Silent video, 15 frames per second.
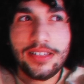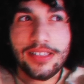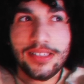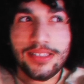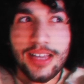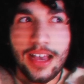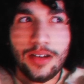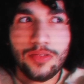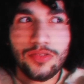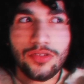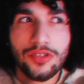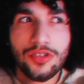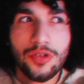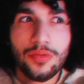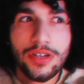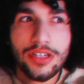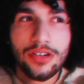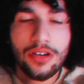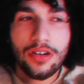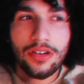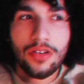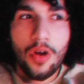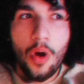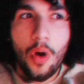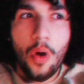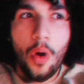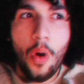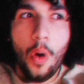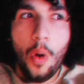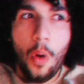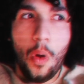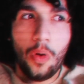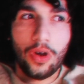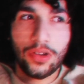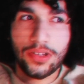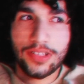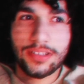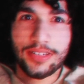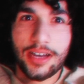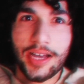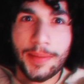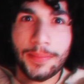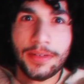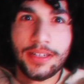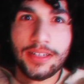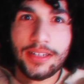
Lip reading: sounds going on all the time.